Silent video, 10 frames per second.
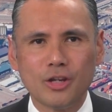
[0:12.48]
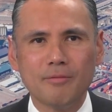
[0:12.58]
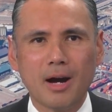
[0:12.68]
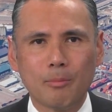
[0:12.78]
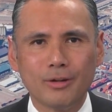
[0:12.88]

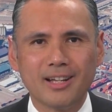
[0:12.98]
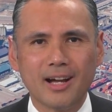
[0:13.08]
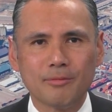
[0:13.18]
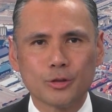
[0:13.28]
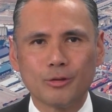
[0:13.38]
Chief
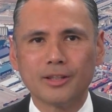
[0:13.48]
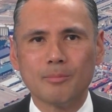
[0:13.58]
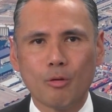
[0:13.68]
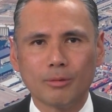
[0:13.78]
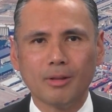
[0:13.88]
Operating Officer at
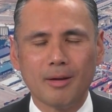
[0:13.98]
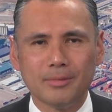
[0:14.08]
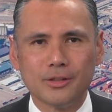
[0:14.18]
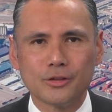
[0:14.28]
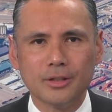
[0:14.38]
the Port of
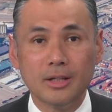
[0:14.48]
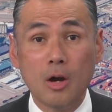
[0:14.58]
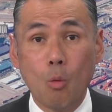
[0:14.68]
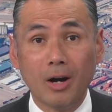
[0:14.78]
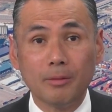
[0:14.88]
Long Beach.
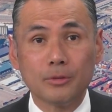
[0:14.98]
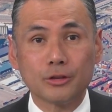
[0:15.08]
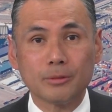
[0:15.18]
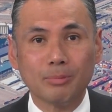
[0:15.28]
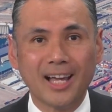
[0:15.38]
Welcome
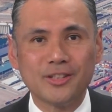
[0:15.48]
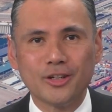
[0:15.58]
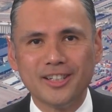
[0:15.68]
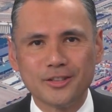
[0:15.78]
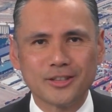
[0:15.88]
to Supply
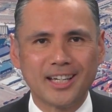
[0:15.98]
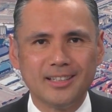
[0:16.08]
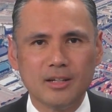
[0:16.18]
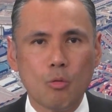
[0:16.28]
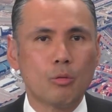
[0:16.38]
Chain
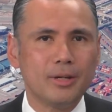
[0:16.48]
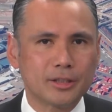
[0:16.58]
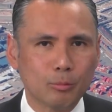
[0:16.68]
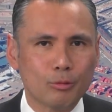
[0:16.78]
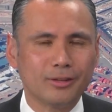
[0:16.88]
Insight, where we
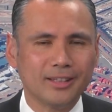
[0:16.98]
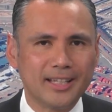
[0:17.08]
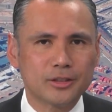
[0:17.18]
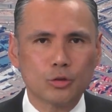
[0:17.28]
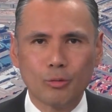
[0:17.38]
explore the
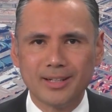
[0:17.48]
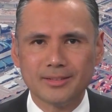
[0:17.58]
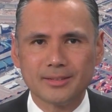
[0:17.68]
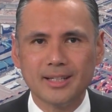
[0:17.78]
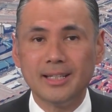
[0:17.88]
latest
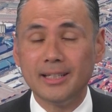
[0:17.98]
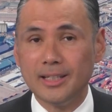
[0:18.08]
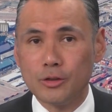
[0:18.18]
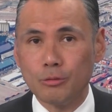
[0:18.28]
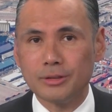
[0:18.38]
trends,
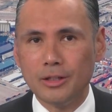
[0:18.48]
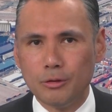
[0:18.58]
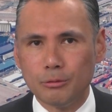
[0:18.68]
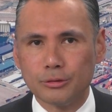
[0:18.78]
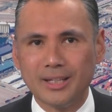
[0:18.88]
issues,
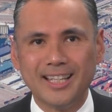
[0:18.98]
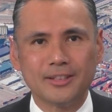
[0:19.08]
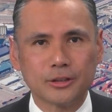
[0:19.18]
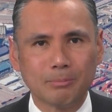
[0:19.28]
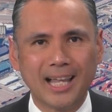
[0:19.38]
and news
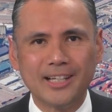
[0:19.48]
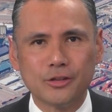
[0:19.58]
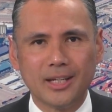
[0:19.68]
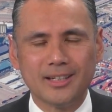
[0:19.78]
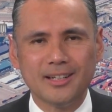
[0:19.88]
in the supply
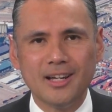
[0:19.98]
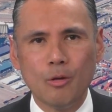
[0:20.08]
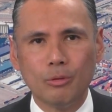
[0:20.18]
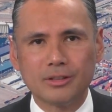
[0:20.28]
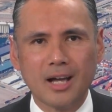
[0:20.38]
chain
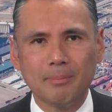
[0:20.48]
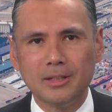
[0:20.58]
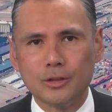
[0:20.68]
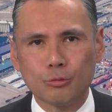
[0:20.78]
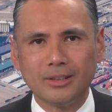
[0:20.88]
with
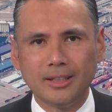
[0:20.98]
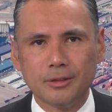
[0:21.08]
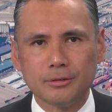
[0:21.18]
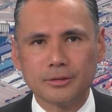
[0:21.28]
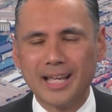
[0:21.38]
top industry
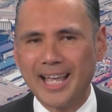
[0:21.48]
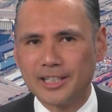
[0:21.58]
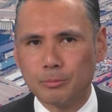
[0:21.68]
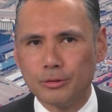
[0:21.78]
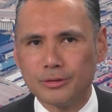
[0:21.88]
leaders,
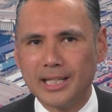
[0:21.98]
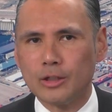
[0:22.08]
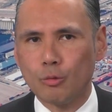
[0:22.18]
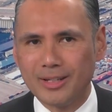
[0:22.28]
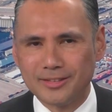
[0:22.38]
experts,
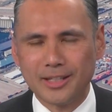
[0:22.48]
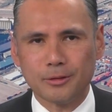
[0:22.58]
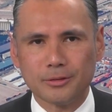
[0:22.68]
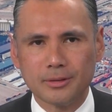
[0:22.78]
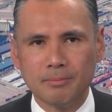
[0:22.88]
and
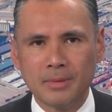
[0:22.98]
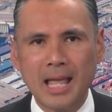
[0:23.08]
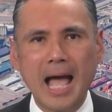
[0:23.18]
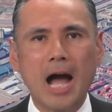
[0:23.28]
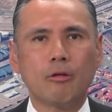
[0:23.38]
trendsetters.
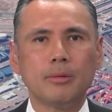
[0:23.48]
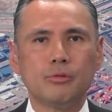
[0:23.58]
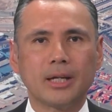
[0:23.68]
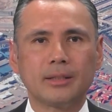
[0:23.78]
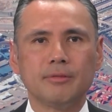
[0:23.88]
Our
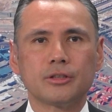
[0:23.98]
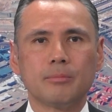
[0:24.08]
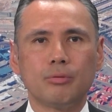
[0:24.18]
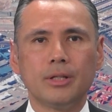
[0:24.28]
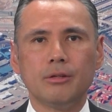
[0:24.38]
objective is
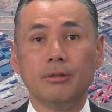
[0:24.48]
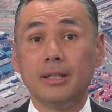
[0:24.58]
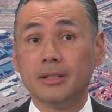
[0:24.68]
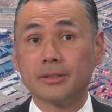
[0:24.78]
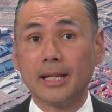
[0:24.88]
to bring you
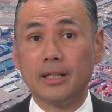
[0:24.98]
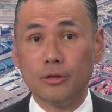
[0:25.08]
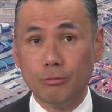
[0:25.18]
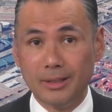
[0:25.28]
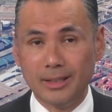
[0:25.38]
the insight
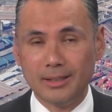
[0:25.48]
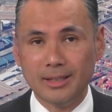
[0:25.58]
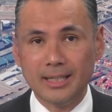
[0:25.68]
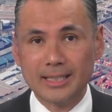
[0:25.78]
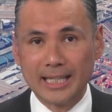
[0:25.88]
you
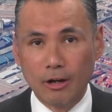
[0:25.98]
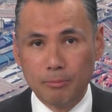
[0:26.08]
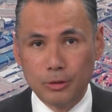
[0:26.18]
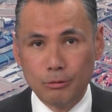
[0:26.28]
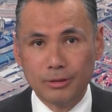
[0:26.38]
need to
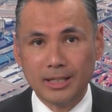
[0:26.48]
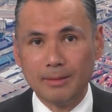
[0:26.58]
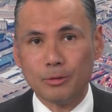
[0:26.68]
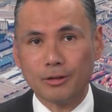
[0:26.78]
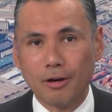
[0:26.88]
help you
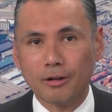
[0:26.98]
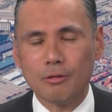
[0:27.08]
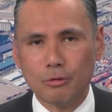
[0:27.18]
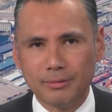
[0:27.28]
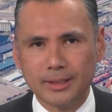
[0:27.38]
keep your
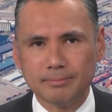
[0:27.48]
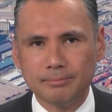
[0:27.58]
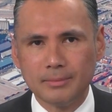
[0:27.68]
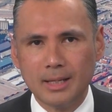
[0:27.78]
cargo moving.